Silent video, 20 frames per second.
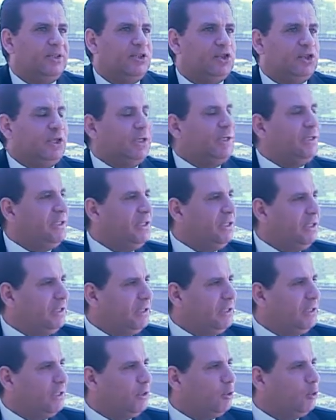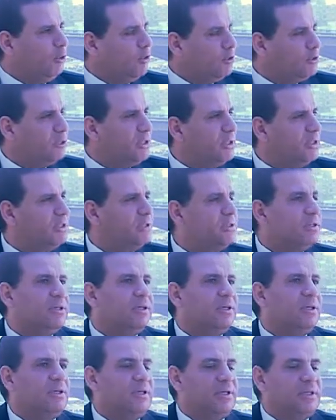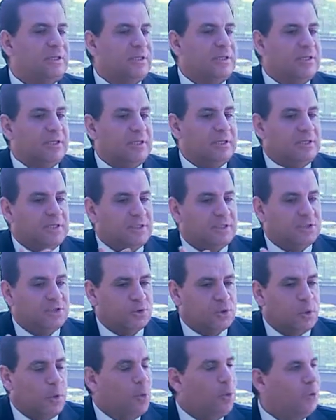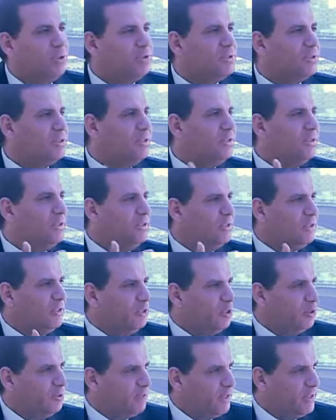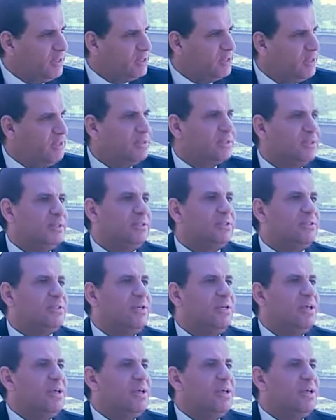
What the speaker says: training courses in schools, in universities, in